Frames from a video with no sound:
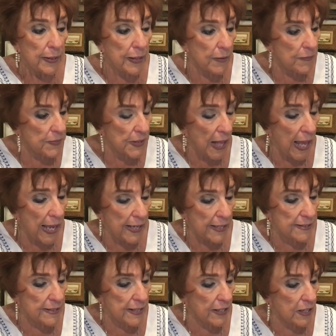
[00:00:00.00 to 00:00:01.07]
Give
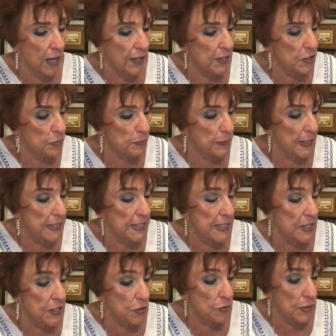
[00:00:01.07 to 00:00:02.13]
thanks that God is
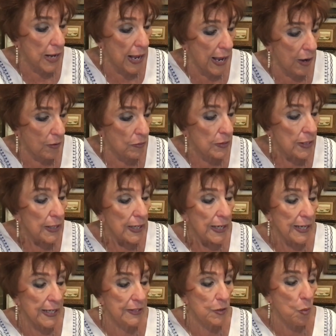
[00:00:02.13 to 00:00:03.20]
blessing you now
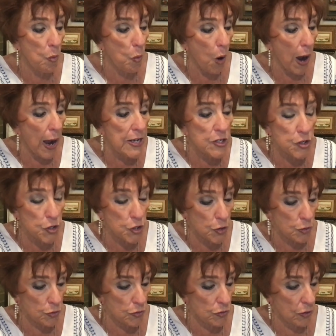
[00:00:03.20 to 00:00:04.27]
in the wise
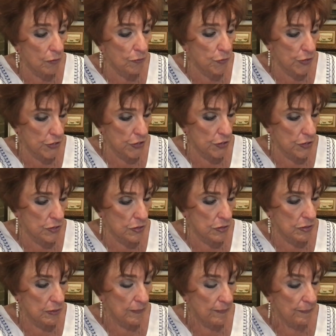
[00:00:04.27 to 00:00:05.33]
use of
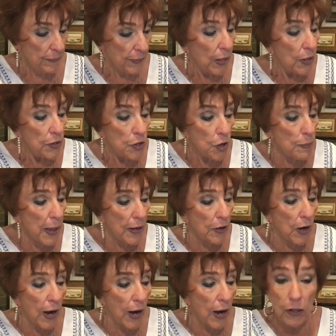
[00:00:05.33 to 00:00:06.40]
riches. No
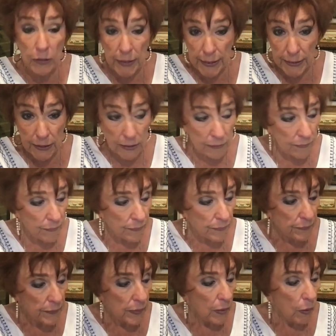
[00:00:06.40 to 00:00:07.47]
matter how little
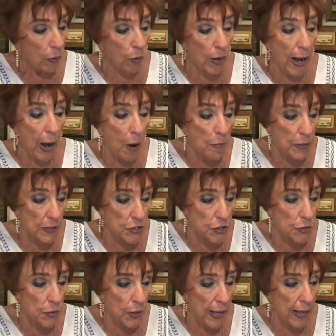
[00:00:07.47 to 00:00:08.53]
or how
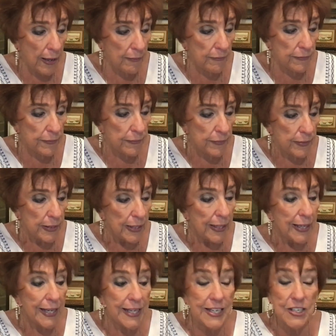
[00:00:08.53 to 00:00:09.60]
much you have,
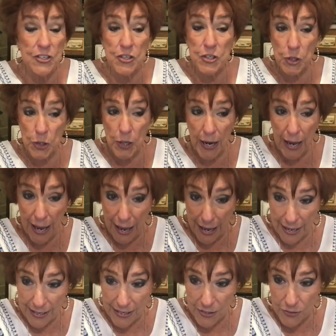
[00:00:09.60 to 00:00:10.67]
it is your
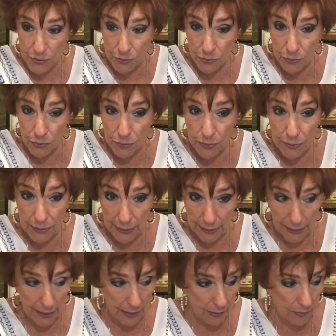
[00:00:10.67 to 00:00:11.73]
attitude
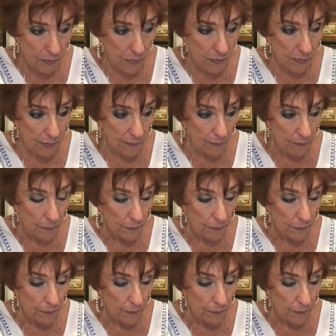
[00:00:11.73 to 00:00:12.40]
that counts.